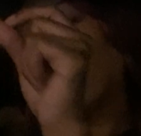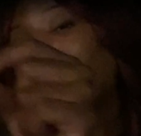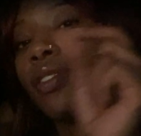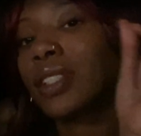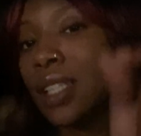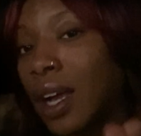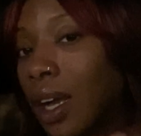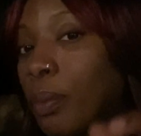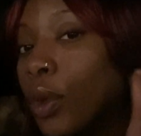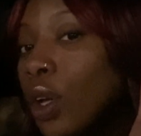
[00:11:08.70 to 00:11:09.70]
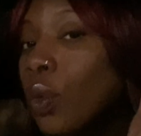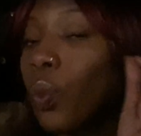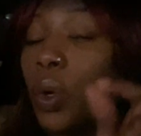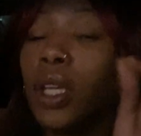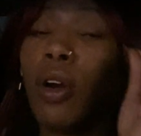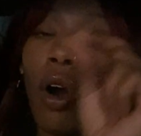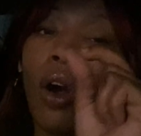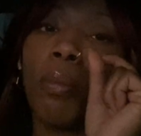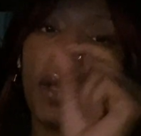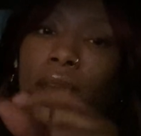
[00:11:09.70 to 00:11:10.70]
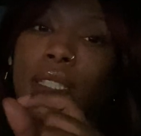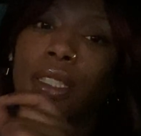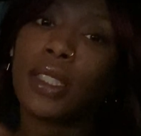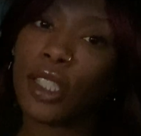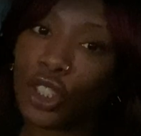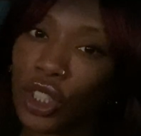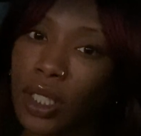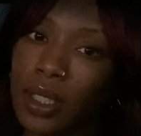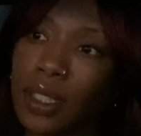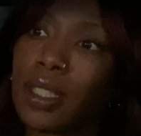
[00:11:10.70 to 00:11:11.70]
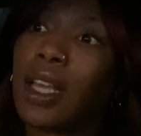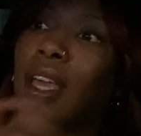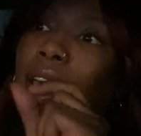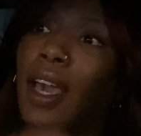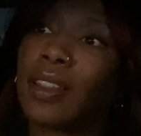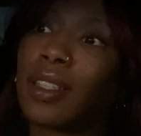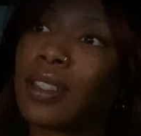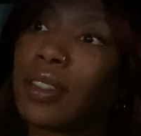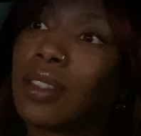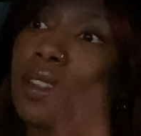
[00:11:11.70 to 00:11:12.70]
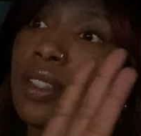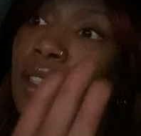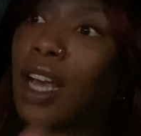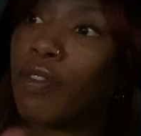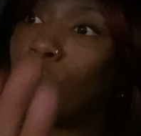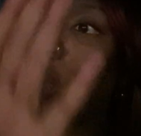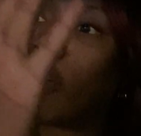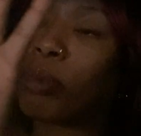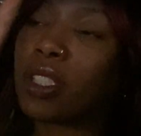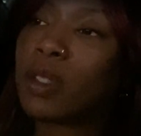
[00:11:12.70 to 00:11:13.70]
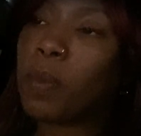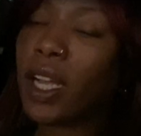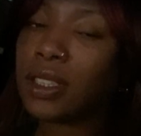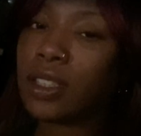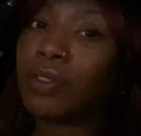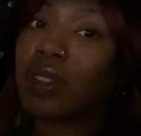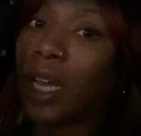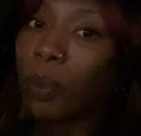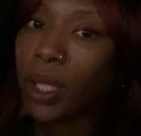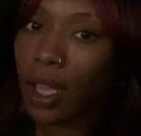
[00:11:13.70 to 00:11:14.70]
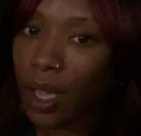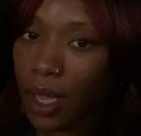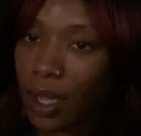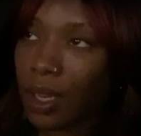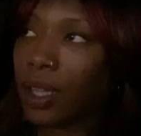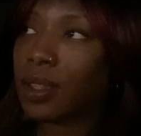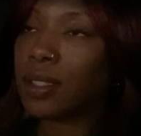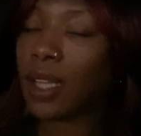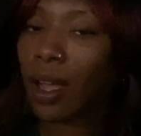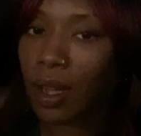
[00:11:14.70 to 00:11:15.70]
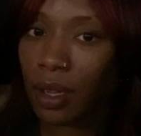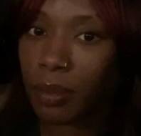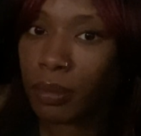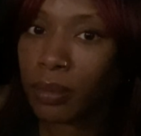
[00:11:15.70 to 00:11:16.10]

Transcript: at the time. We all made decisions at the level of perspective that we had at the time.